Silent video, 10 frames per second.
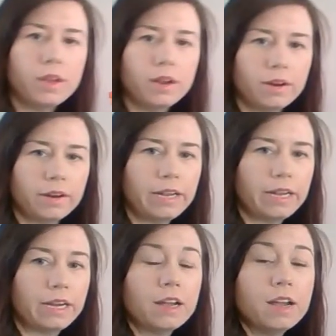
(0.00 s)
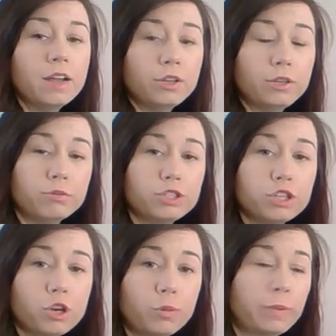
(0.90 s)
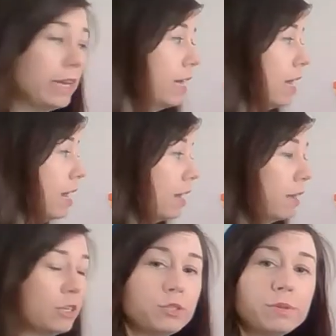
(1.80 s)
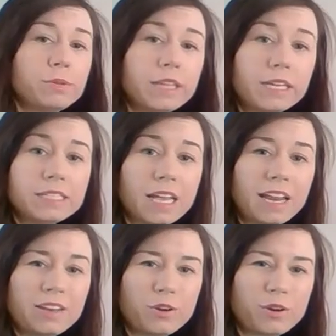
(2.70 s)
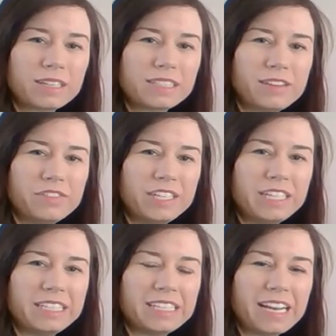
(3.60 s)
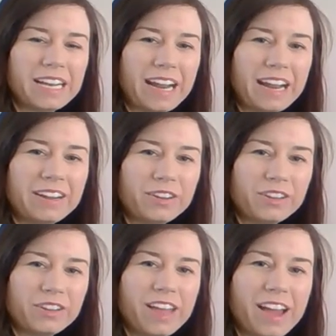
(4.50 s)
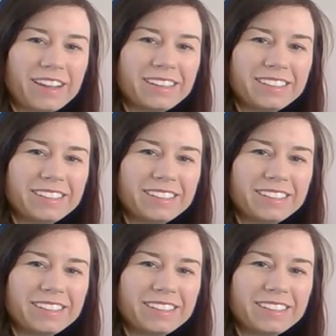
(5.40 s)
All right, you show me how to do this on your activity today. Good luck.